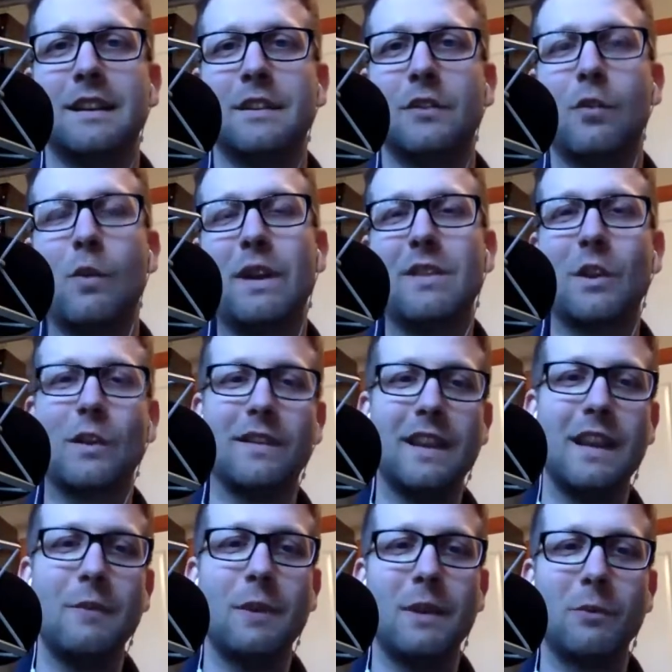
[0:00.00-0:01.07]
in
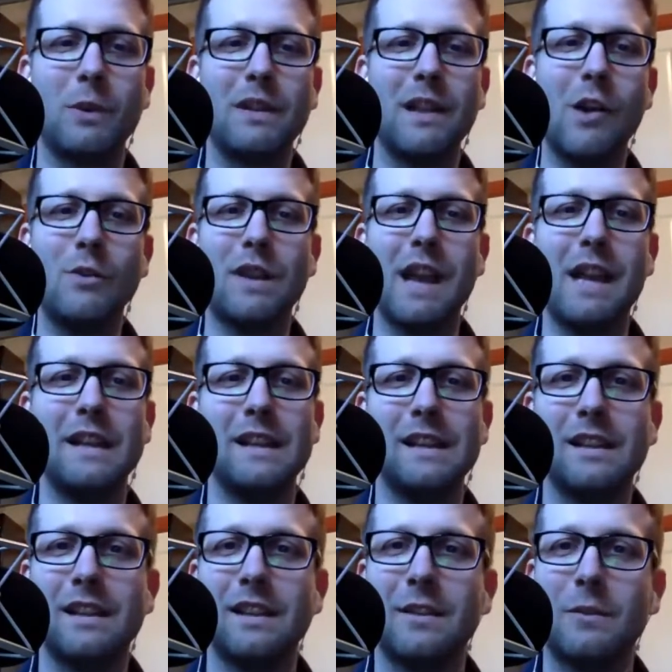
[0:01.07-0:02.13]
2013, we
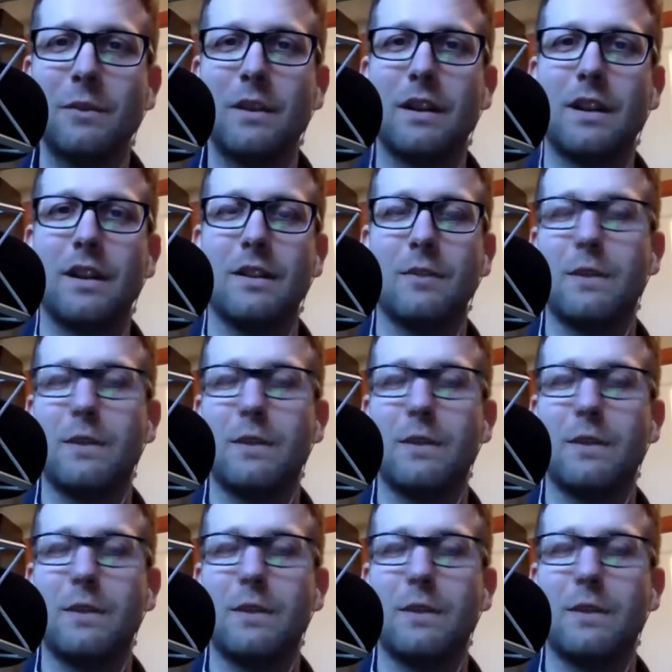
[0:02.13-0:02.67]
relocated uh,